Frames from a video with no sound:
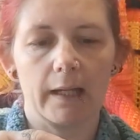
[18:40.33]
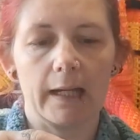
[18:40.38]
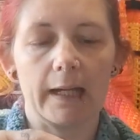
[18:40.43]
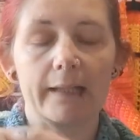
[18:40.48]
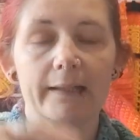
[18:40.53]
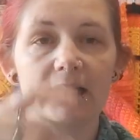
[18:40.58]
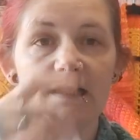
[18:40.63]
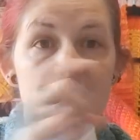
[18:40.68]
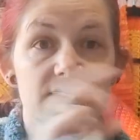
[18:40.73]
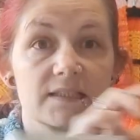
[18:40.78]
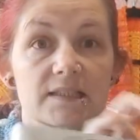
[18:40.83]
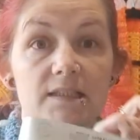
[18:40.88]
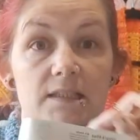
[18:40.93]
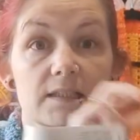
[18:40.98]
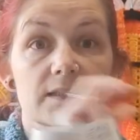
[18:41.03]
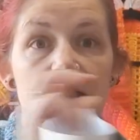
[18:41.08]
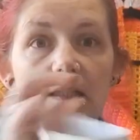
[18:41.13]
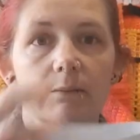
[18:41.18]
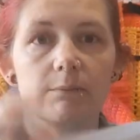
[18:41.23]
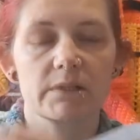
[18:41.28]
And it's
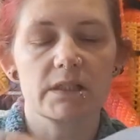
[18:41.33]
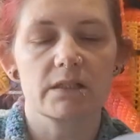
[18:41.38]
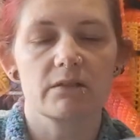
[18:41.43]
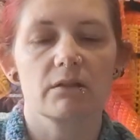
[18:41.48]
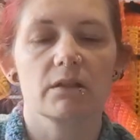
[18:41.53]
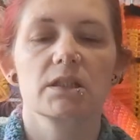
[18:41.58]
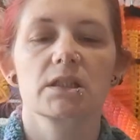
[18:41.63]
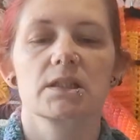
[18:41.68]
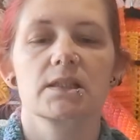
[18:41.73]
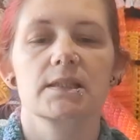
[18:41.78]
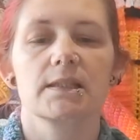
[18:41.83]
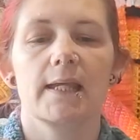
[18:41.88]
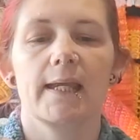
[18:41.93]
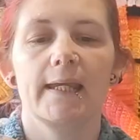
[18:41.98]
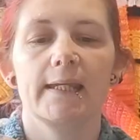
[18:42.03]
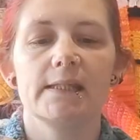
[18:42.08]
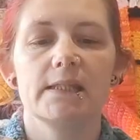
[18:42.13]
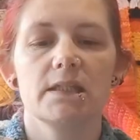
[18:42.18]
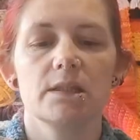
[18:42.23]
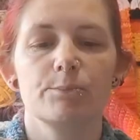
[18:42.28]
the same material, so it's
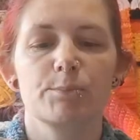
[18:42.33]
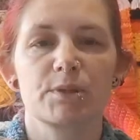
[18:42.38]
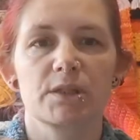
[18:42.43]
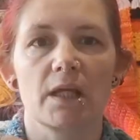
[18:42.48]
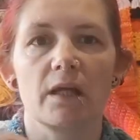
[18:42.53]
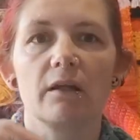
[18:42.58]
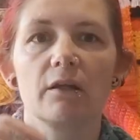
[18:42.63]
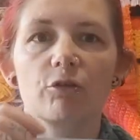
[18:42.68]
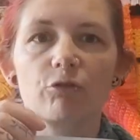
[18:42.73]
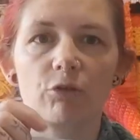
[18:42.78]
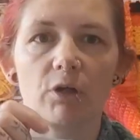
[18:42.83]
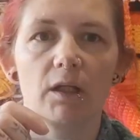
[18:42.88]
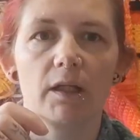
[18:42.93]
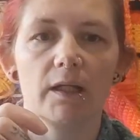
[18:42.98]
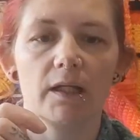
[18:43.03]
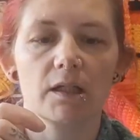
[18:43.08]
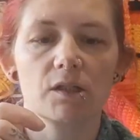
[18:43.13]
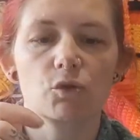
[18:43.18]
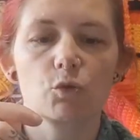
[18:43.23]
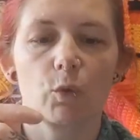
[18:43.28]
80%
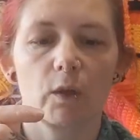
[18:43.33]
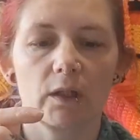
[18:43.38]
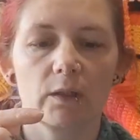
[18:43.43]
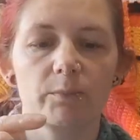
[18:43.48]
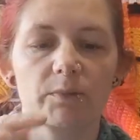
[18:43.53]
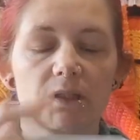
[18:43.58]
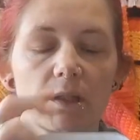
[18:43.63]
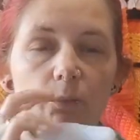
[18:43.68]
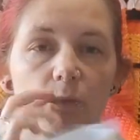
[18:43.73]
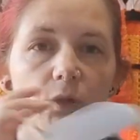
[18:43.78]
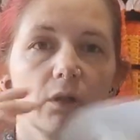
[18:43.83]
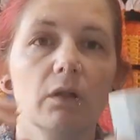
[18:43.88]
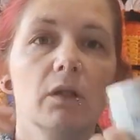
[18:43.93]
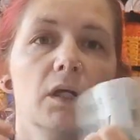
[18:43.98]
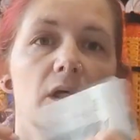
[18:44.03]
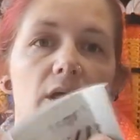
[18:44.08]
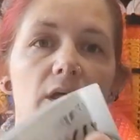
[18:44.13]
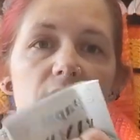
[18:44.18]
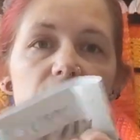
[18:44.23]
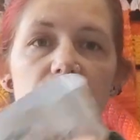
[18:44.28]
acrylic, 20% wool.
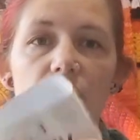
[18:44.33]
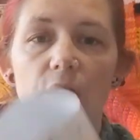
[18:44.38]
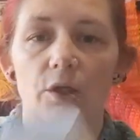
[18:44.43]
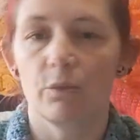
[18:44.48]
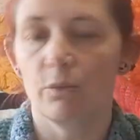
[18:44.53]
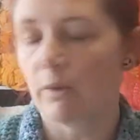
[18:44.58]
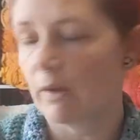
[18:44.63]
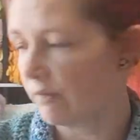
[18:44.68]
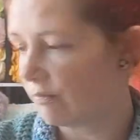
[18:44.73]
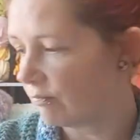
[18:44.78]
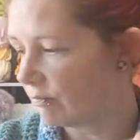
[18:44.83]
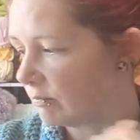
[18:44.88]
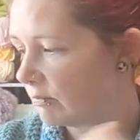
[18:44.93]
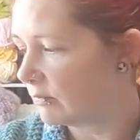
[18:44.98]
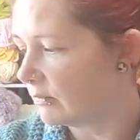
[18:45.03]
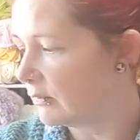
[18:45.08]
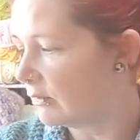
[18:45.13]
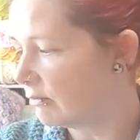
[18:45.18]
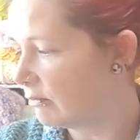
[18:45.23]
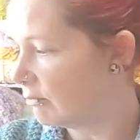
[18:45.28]
So
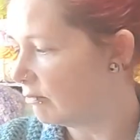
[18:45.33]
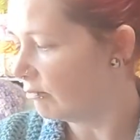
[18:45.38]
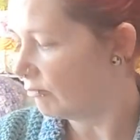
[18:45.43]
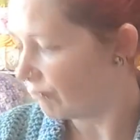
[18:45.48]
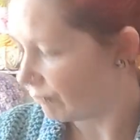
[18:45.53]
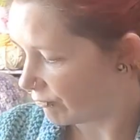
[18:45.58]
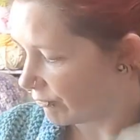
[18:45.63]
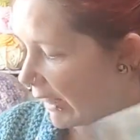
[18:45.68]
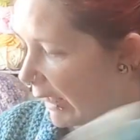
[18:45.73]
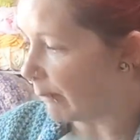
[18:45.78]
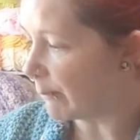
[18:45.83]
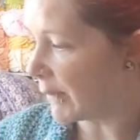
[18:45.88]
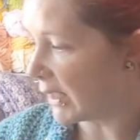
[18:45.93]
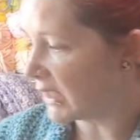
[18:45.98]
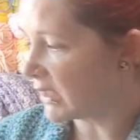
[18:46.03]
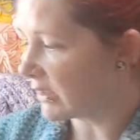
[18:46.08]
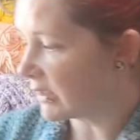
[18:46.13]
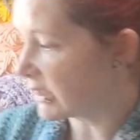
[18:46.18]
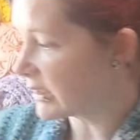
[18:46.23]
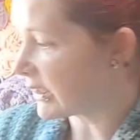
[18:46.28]
they're
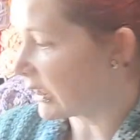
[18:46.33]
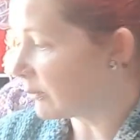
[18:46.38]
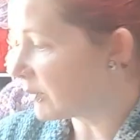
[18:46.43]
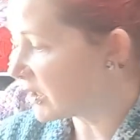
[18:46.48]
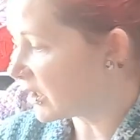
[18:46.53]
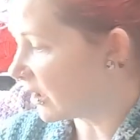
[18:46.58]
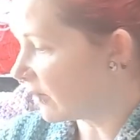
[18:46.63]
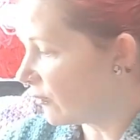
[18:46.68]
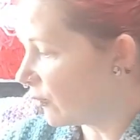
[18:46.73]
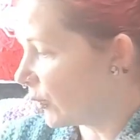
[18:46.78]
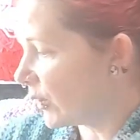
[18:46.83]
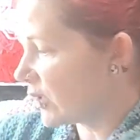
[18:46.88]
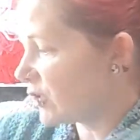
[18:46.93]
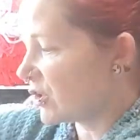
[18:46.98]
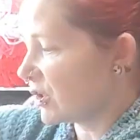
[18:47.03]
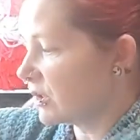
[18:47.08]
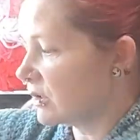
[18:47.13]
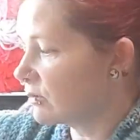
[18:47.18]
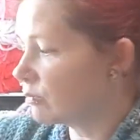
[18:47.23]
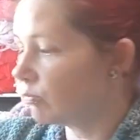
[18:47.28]
made of the same stuff,
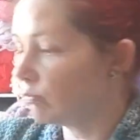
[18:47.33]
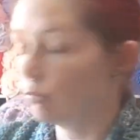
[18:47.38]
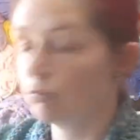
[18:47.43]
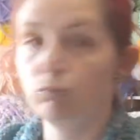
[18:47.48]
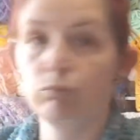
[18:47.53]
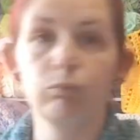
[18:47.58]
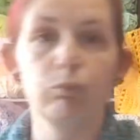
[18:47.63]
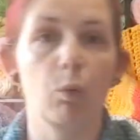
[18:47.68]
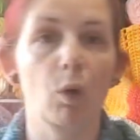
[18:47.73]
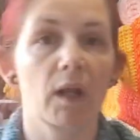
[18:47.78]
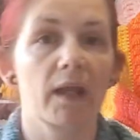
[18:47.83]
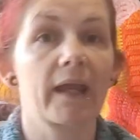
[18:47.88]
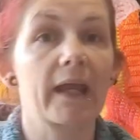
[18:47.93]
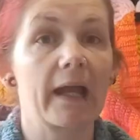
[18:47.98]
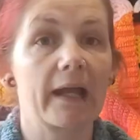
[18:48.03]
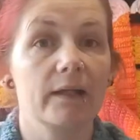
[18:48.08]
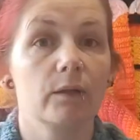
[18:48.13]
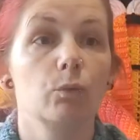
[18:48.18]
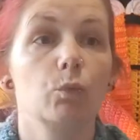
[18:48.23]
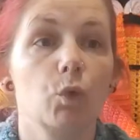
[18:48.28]
which is what I
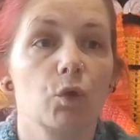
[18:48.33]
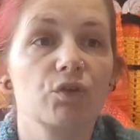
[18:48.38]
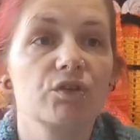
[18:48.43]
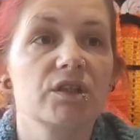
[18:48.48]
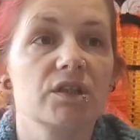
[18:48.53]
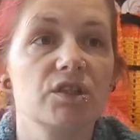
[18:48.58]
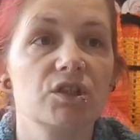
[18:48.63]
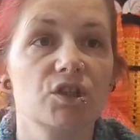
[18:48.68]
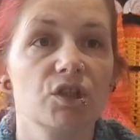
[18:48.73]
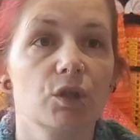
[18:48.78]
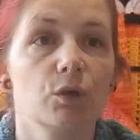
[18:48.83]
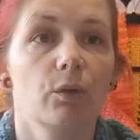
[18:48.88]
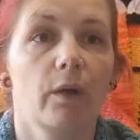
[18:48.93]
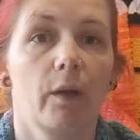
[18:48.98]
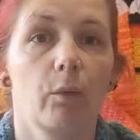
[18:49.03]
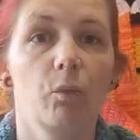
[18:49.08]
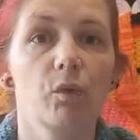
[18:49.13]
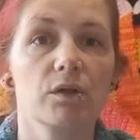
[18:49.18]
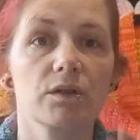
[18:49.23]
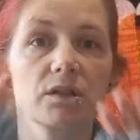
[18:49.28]
kind of wanted to do.
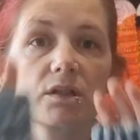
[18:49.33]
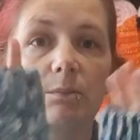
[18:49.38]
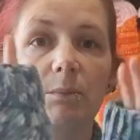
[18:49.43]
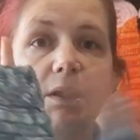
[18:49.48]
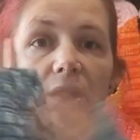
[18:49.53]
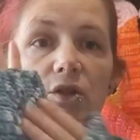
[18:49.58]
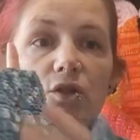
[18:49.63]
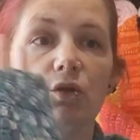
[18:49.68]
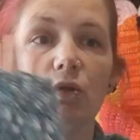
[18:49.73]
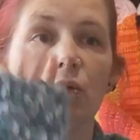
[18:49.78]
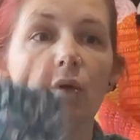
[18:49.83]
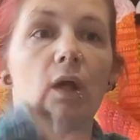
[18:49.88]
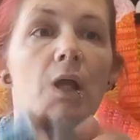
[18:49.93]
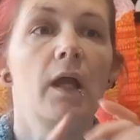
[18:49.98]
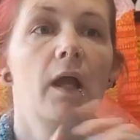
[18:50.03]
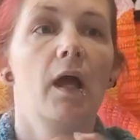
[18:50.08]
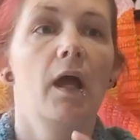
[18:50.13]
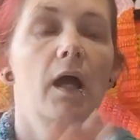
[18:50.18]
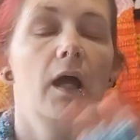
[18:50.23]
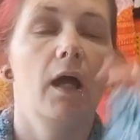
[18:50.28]
I wanted to make sure.
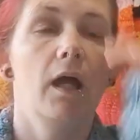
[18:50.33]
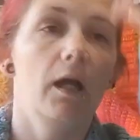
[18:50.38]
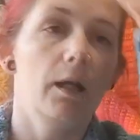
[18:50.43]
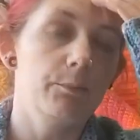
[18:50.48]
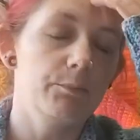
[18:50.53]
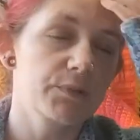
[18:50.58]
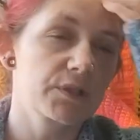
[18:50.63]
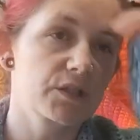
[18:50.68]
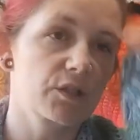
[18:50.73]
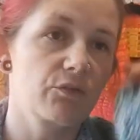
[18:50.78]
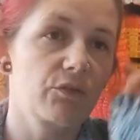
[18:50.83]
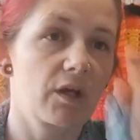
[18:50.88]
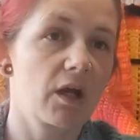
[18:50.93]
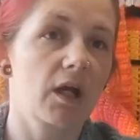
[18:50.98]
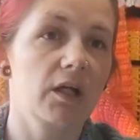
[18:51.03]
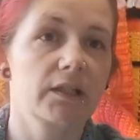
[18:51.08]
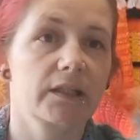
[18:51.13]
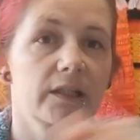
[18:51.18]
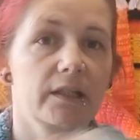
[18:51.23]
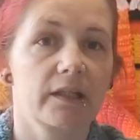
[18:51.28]
So the
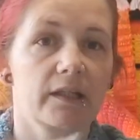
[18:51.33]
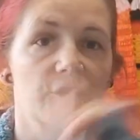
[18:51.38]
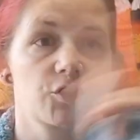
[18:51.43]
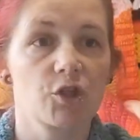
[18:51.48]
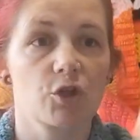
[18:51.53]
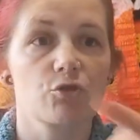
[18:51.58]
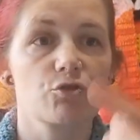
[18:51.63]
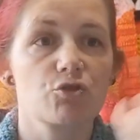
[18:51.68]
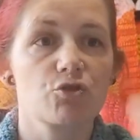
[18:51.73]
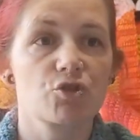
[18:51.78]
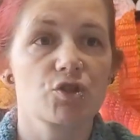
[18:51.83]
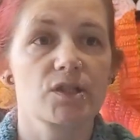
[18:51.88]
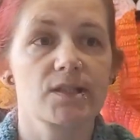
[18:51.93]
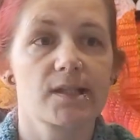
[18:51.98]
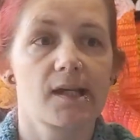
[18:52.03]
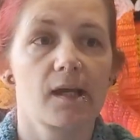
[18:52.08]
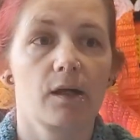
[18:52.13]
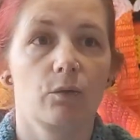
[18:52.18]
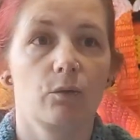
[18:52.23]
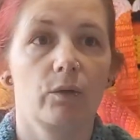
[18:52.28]
cardigan I showed you
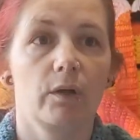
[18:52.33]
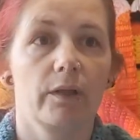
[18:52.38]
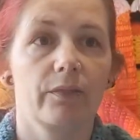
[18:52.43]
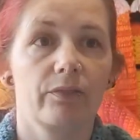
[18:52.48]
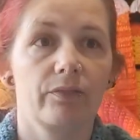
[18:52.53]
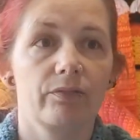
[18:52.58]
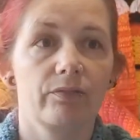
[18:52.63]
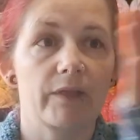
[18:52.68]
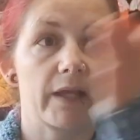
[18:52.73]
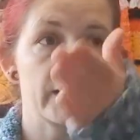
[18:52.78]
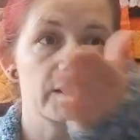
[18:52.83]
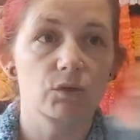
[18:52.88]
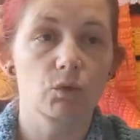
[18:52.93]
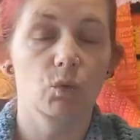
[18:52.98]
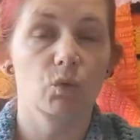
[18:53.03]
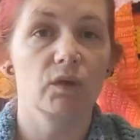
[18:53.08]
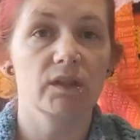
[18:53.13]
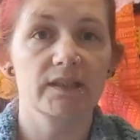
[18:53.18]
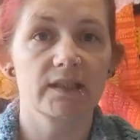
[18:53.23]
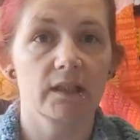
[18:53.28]
just now, that's
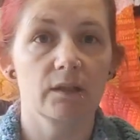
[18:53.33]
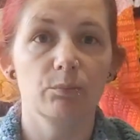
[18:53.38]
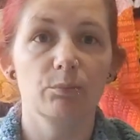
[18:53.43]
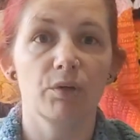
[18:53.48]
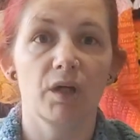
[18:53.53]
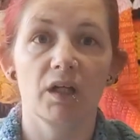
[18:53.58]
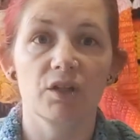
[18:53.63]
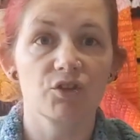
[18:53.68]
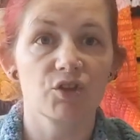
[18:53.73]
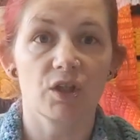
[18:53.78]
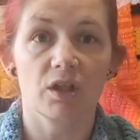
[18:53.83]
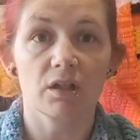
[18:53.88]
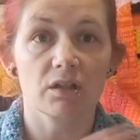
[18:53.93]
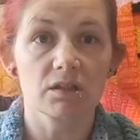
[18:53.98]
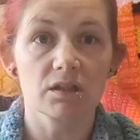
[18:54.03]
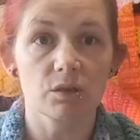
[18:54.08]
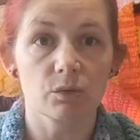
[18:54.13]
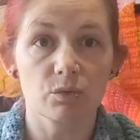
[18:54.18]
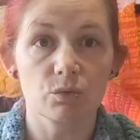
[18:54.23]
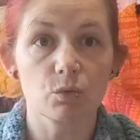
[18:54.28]
all the same brand
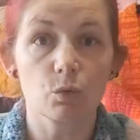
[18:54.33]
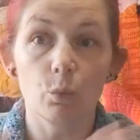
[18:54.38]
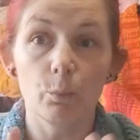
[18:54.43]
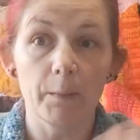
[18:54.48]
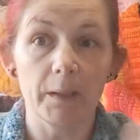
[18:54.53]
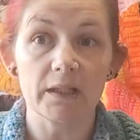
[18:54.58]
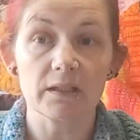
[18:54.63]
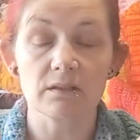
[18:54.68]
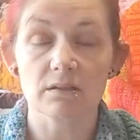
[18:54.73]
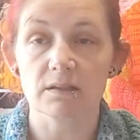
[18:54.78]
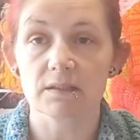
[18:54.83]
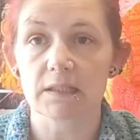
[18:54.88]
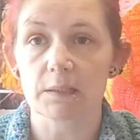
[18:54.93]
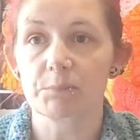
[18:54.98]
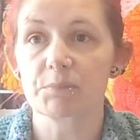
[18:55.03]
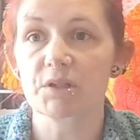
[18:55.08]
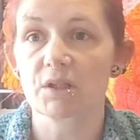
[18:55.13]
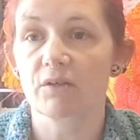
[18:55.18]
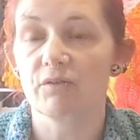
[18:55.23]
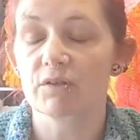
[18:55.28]
yarn, so it was all made of the
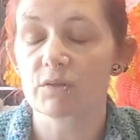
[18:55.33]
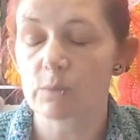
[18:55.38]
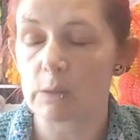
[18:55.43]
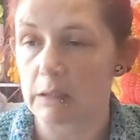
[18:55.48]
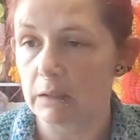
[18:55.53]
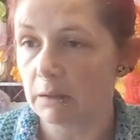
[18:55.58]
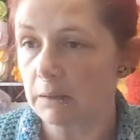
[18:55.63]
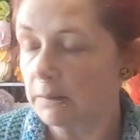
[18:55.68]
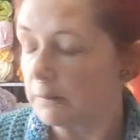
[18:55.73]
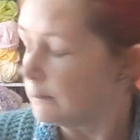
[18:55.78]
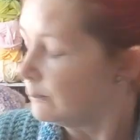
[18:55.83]
same stuff as well.